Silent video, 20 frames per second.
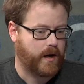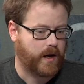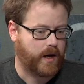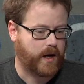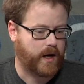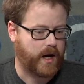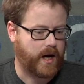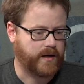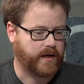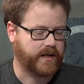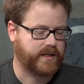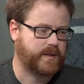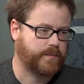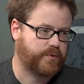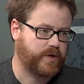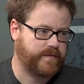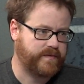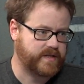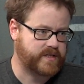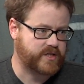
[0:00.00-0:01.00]
Uh, unlike the
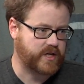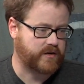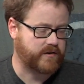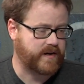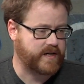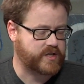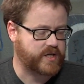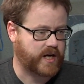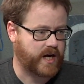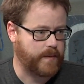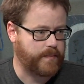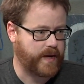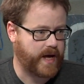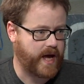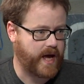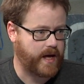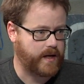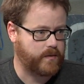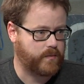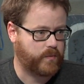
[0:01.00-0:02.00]
previous generation
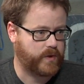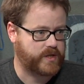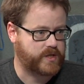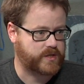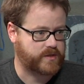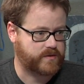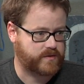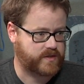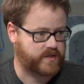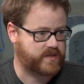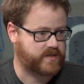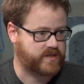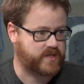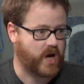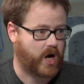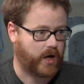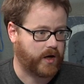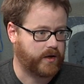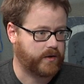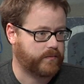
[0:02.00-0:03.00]
iPad, which
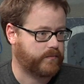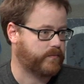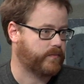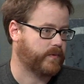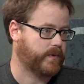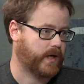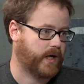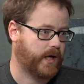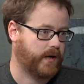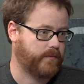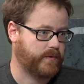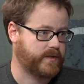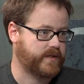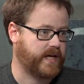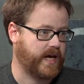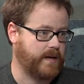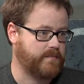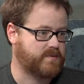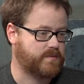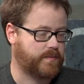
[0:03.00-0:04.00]
stunk uh, with
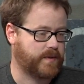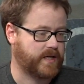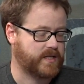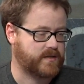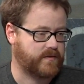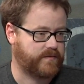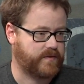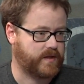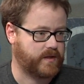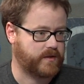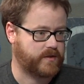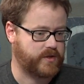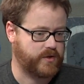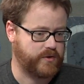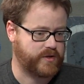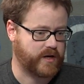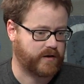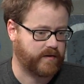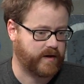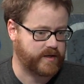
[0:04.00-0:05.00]
games because of the
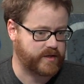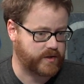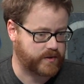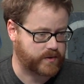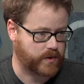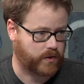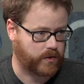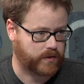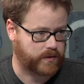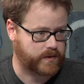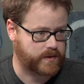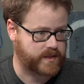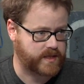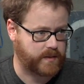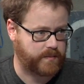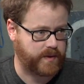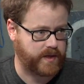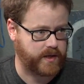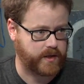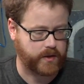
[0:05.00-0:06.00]
two generations old
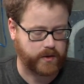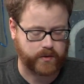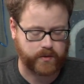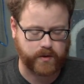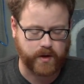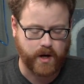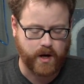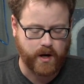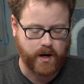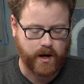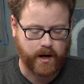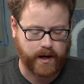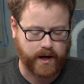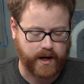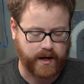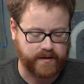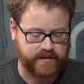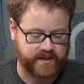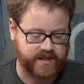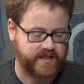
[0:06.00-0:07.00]
C P U, mm-hmm.
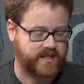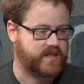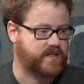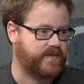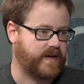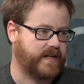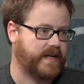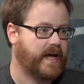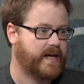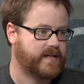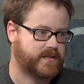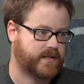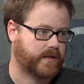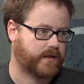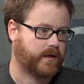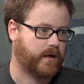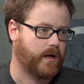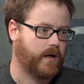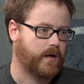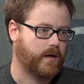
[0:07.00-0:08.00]
uh, this is fantastic.
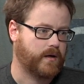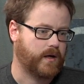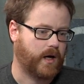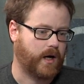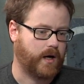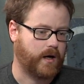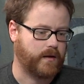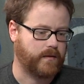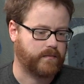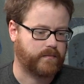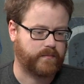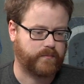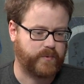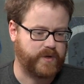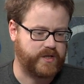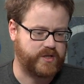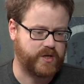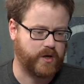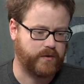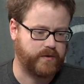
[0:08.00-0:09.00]
Uh,
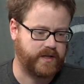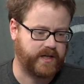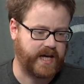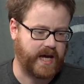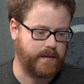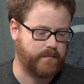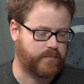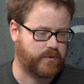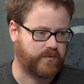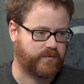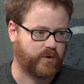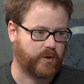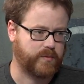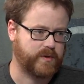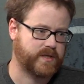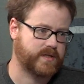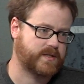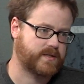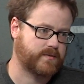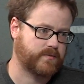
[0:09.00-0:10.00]
we showed the game
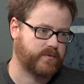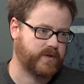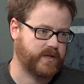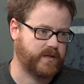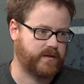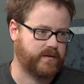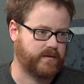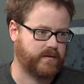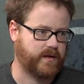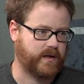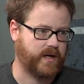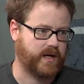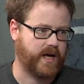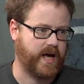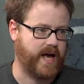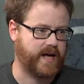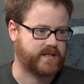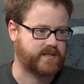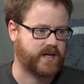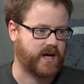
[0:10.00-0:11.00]
performance with uh,
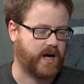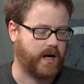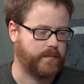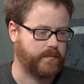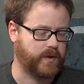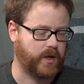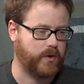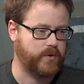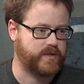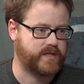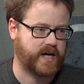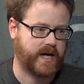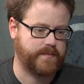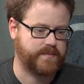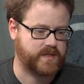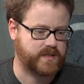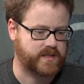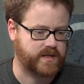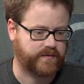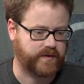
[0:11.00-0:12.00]
X COM load
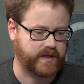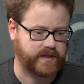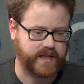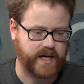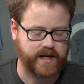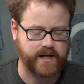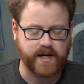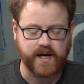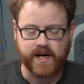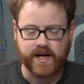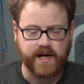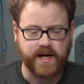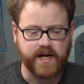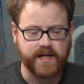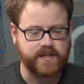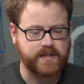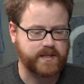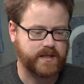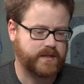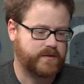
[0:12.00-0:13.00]
times and stuff like that.
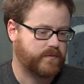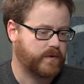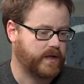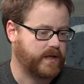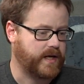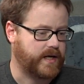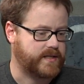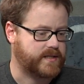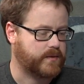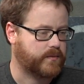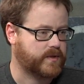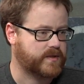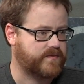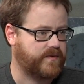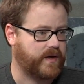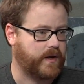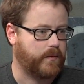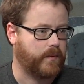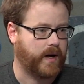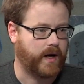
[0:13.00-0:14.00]
It's it's really nice. It works
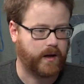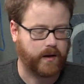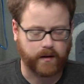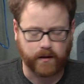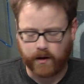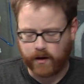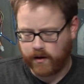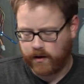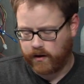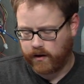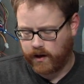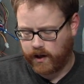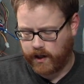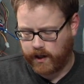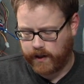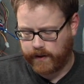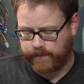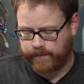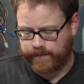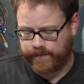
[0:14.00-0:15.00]
very well.
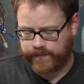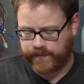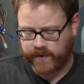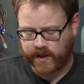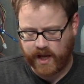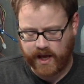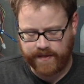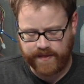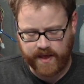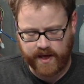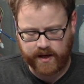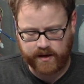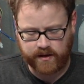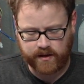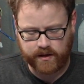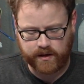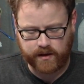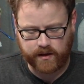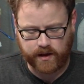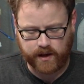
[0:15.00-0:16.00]
Um, and
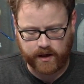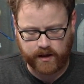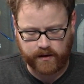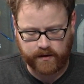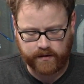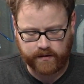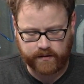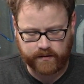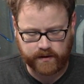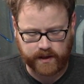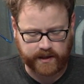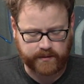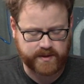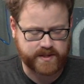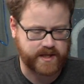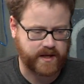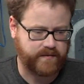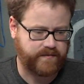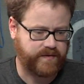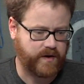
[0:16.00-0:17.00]
then, uh, like we
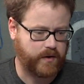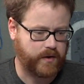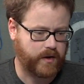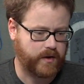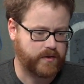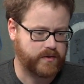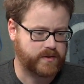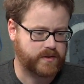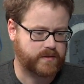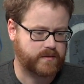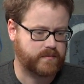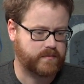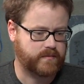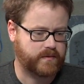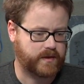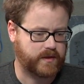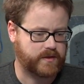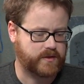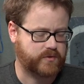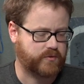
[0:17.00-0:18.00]
said, photos.
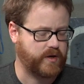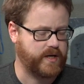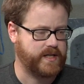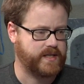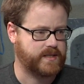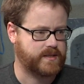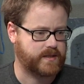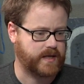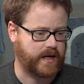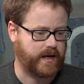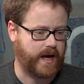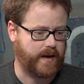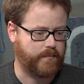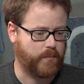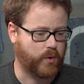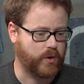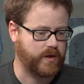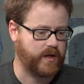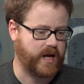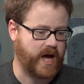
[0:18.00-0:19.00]
The screen's
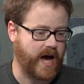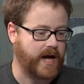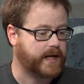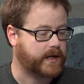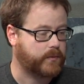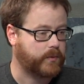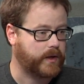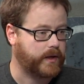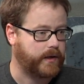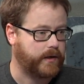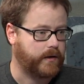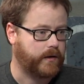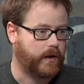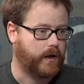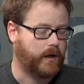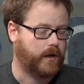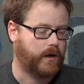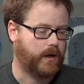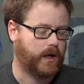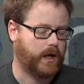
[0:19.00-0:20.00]
more than adequate.
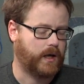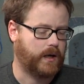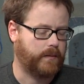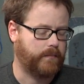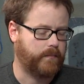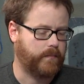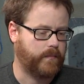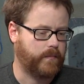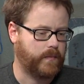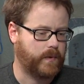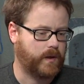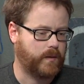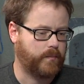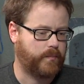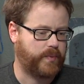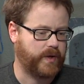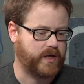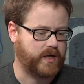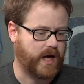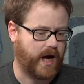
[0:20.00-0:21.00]
Um,
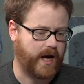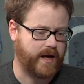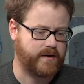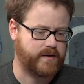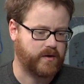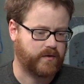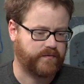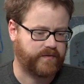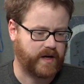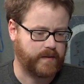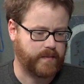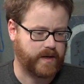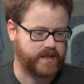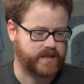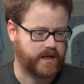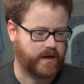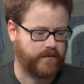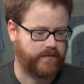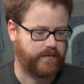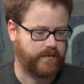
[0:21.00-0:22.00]
but I don't find
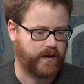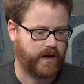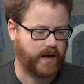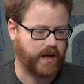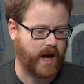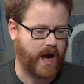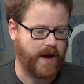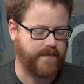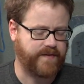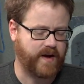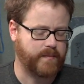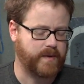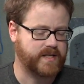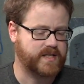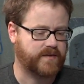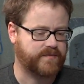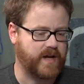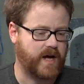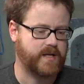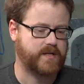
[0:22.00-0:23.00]
myself, I, I find
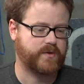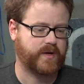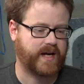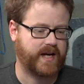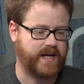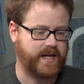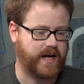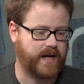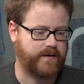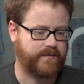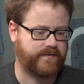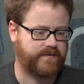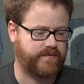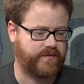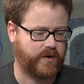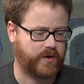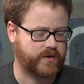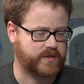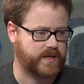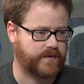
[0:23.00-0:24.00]
myself not doing any kind of
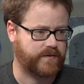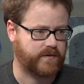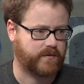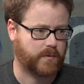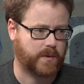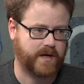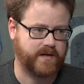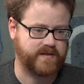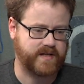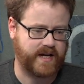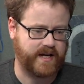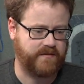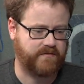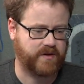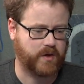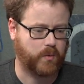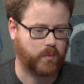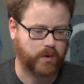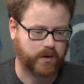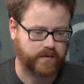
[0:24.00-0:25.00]
photo stuff that requires any
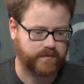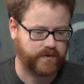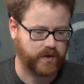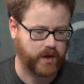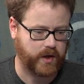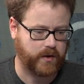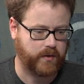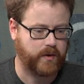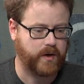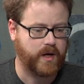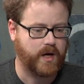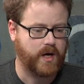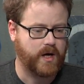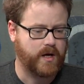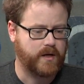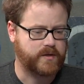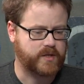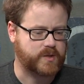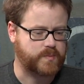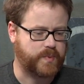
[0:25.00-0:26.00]
real workflow,
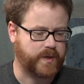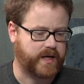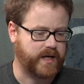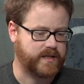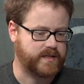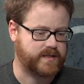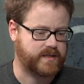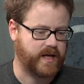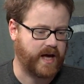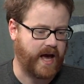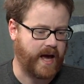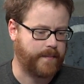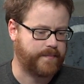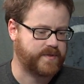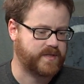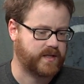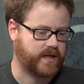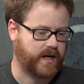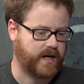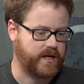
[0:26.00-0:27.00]
just because the
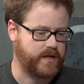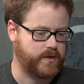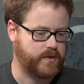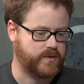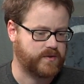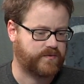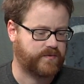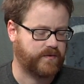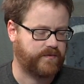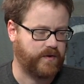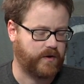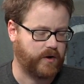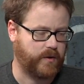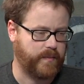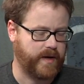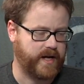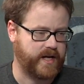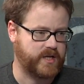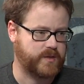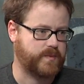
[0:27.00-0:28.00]
apps that I use for photo
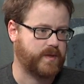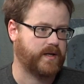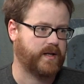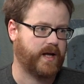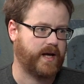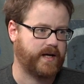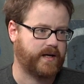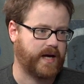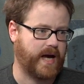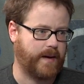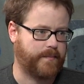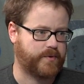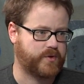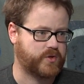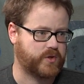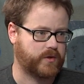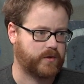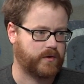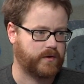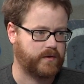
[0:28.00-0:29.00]
management, like
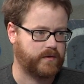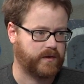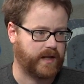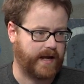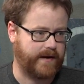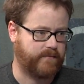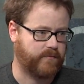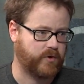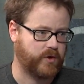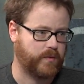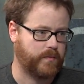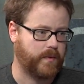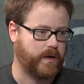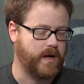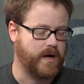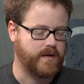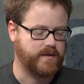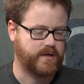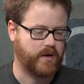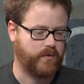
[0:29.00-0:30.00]
Aperture and Lightroom,
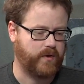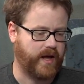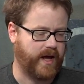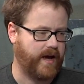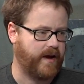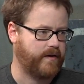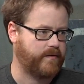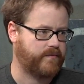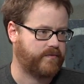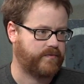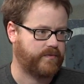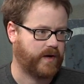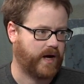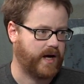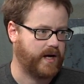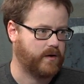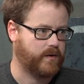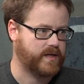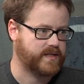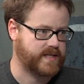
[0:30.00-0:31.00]
don't have
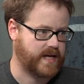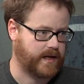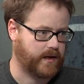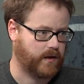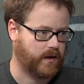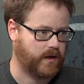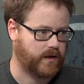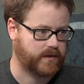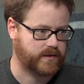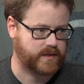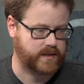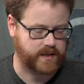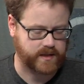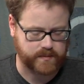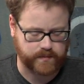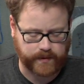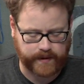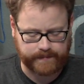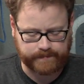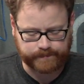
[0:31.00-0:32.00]
iOS analogs at this
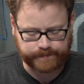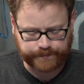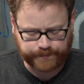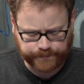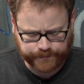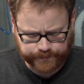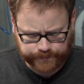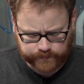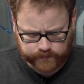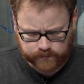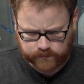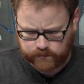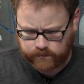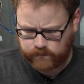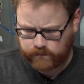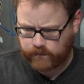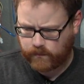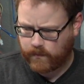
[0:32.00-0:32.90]
point. No, they do not.